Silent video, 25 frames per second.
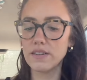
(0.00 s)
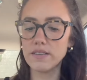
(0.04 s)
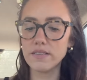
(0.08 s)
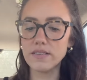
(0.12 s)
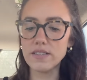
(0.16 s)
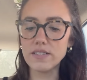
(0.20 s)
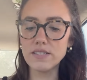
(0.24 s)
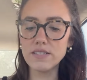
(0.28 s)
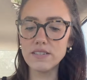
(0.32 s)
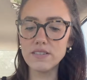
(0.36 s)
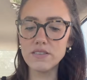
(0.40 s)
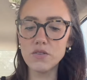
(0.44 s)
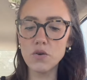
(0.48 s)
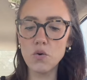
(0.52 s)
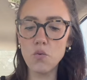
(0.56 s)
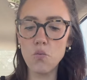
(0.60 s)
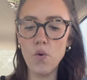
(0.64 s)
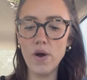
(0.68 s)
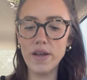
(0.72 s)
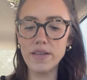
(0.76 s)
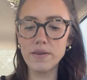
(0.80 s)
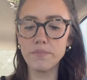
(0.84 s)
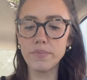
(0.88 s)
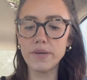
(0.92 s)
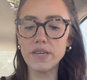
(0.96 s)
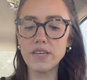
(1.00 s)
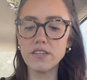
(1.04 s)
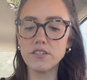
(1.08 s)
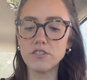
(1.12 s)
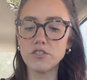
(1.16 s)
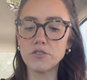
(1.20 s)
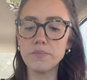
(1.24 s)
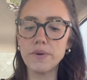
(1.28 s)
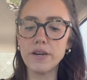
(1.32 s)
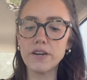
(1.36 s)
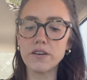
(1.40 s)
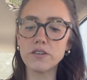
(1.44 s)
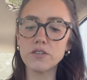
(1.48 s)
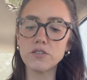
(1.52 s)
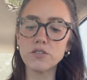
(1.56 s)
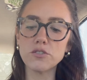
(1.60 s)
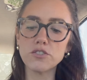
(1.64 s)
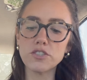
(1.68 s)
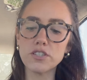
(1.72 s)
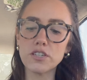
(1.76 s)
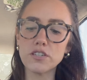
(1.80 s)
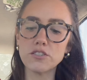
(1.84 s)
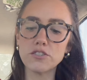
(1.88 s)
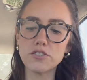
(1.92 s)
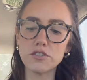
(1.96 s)
This is the White Peach
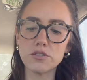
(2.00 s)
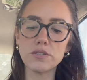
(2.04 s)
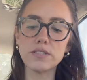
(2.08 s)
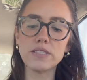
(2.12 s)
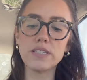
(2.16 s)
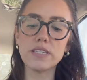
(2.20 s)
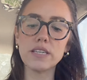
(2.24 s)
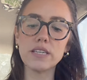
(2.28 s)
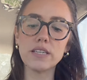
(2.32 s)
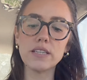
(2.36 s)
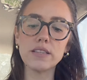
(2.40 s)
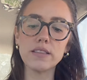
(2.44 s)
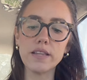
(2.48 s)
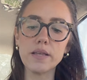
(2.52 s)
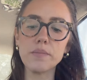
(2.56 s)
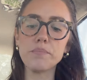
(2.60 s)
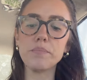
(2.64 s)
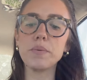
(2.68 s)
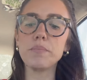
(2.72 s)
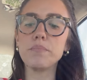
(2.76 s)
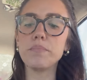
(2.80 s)
Maracuja Juicy Lip